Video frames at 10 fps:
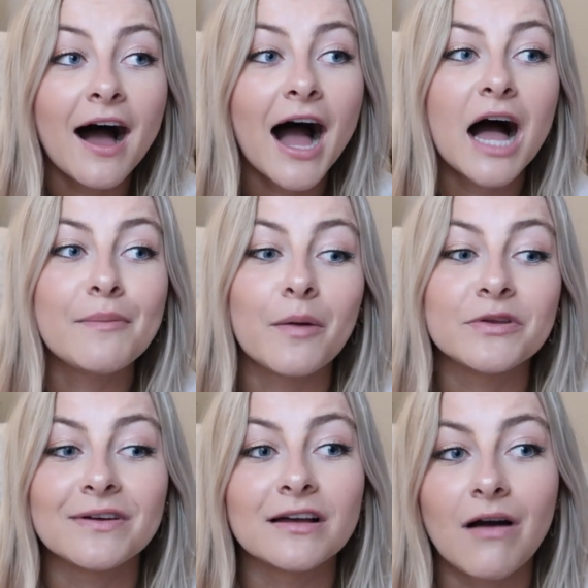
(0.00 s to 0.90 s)
I'll be
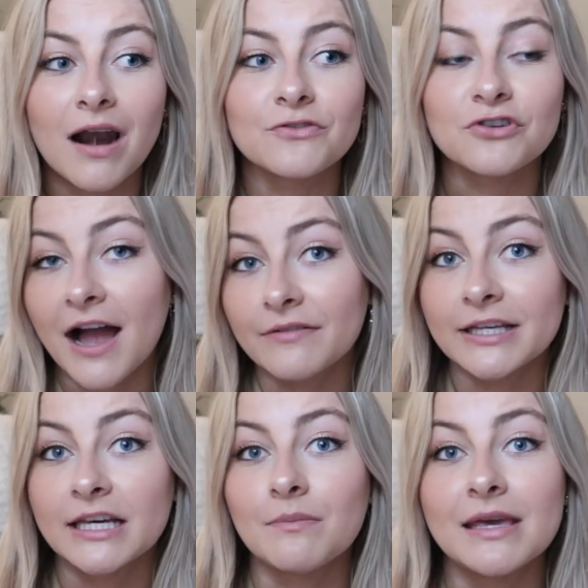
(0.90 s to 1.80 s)
doing a lot of
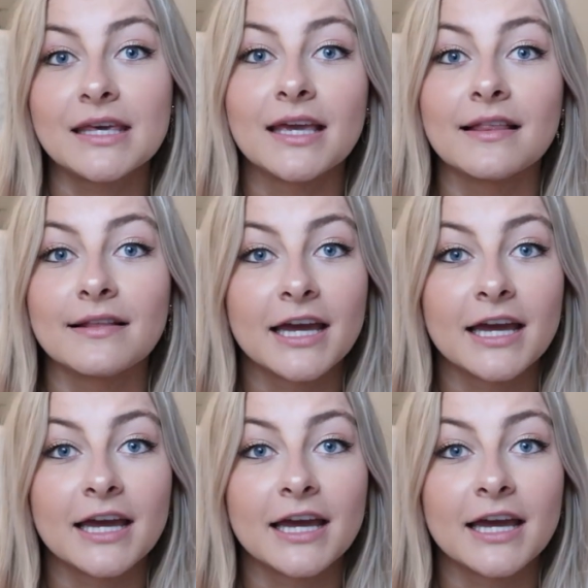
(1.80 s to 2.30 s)
traveling, making